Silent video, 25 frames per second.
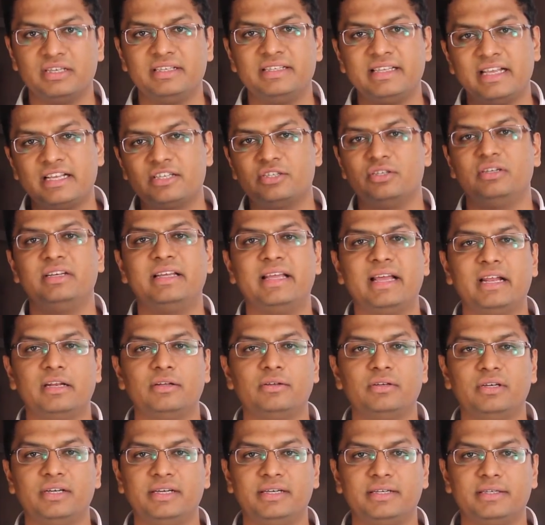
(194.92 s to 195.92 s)
is actually
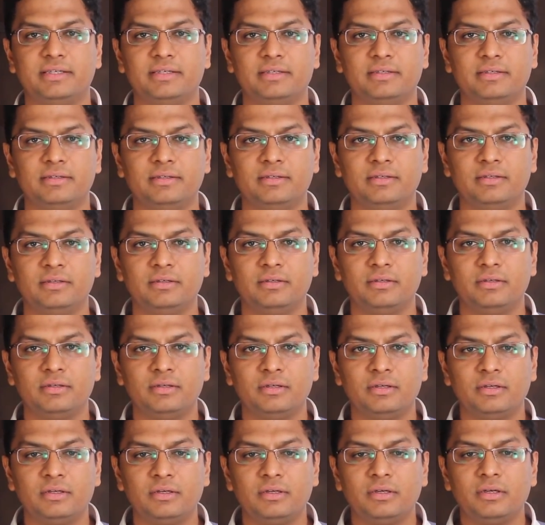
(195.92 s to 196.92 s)
calculated.
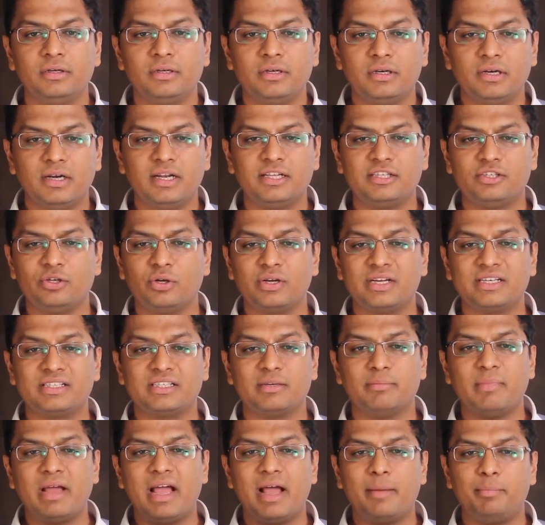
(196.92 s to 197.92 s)
Let's look at
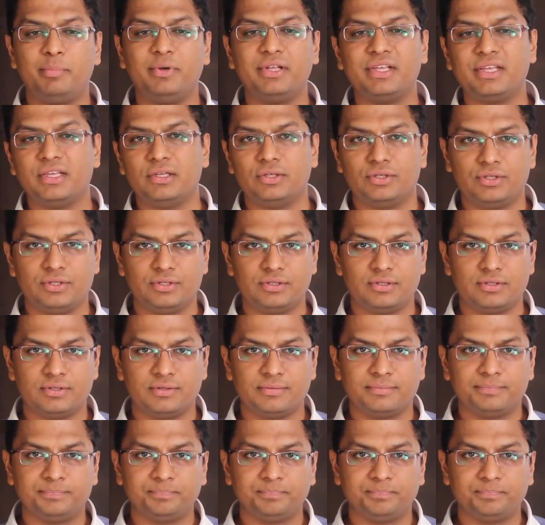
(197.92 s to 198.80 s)
some applications.